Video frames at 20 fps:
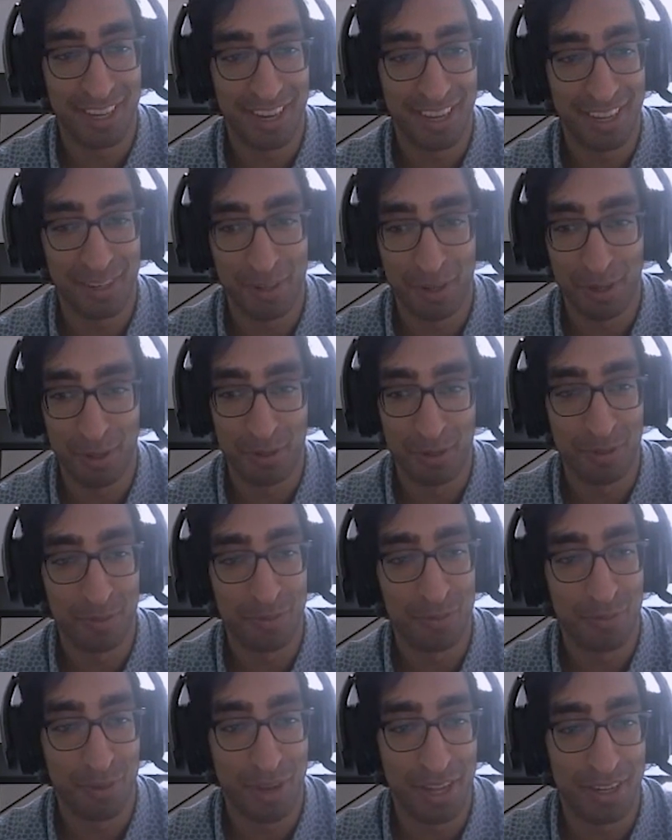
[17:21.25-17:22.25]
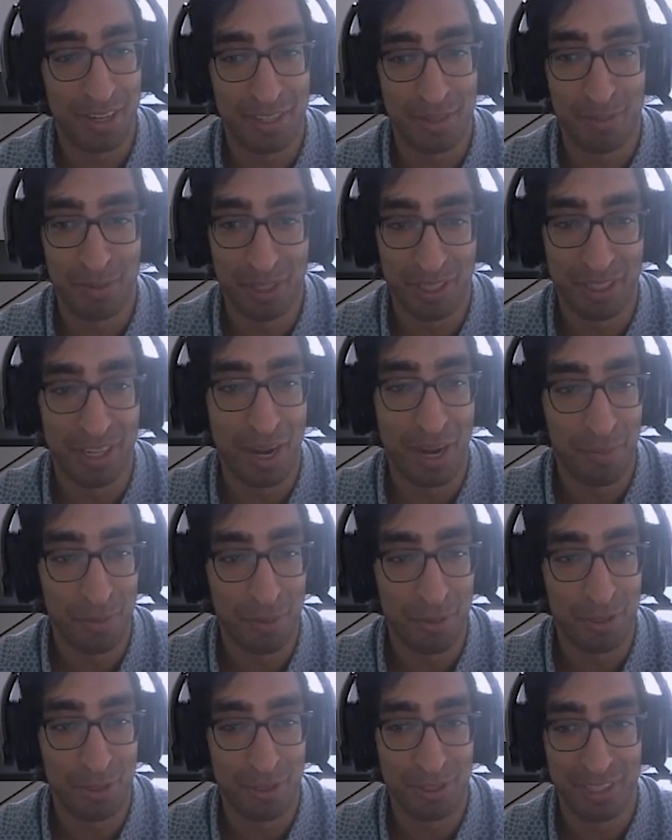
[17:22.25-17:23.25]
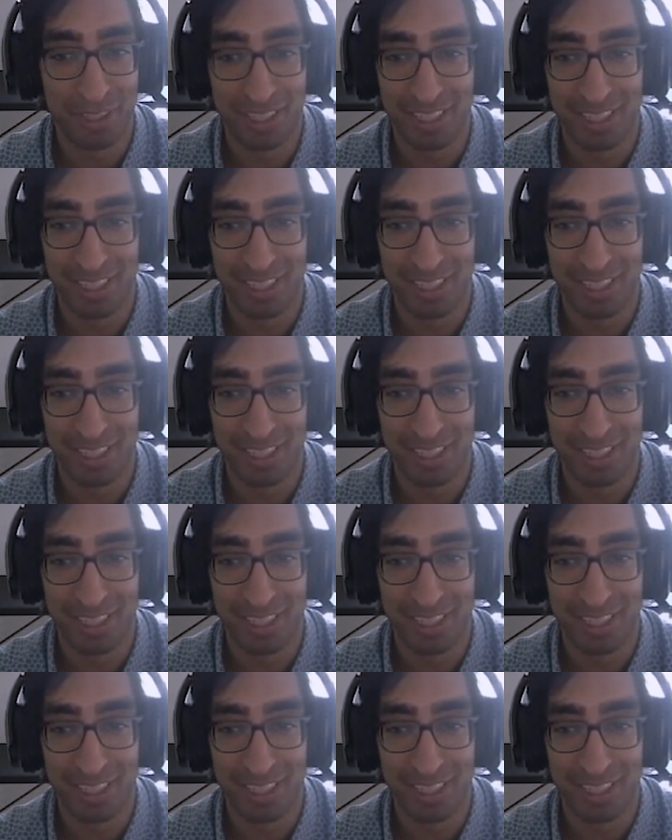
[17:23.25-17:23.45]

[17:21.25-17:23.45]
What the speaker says: I don't know, found it to be a good opportunity?